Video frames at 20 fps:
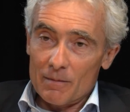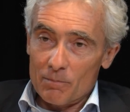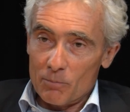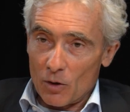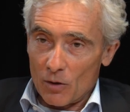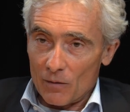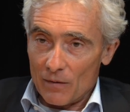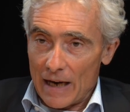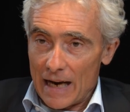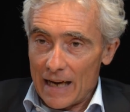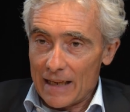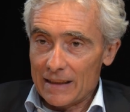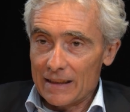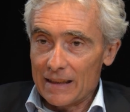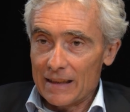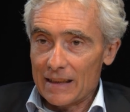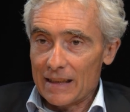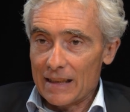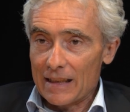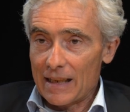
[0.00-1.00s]

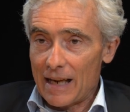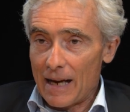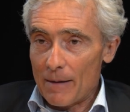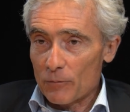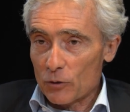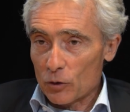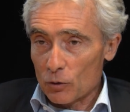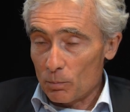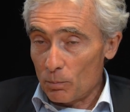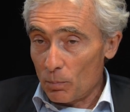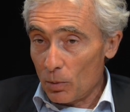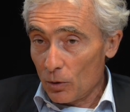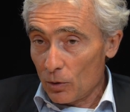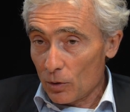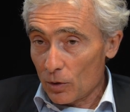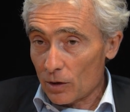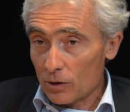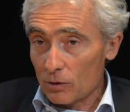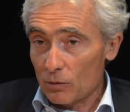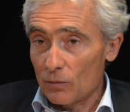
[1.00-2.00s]
providing income
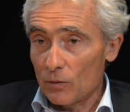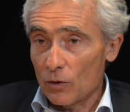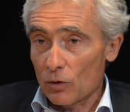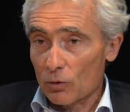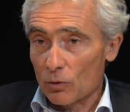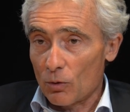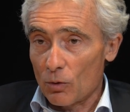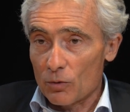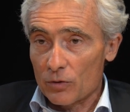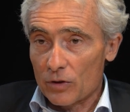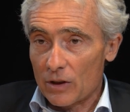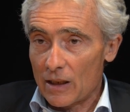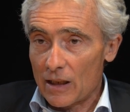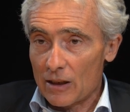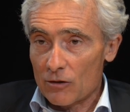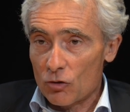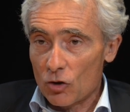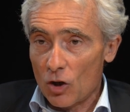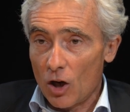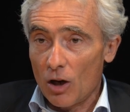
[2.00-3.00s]
support to those losing
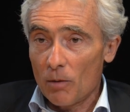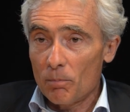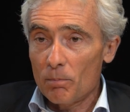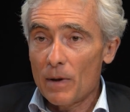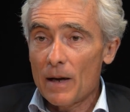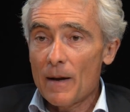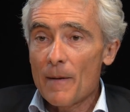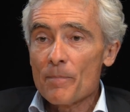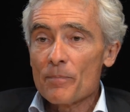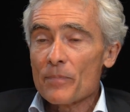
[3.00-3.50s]
a job,